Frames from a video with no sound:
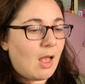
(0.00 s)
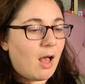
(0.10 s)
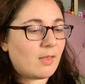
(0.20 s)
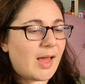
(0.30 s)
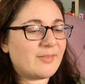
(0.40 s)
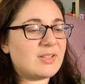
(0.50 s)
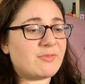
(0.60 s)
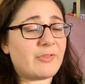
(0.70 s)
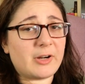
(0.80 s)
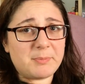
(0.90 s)
A lot of it's
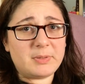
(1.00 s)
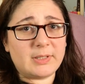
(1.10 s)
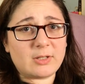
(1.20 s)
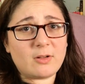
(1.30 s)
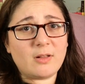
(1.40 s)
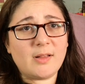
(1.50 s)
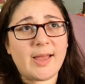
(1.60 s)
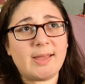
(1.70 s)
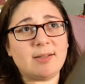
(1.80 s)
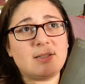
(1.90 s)
very political,
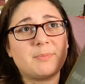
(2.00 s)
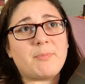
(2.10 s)
and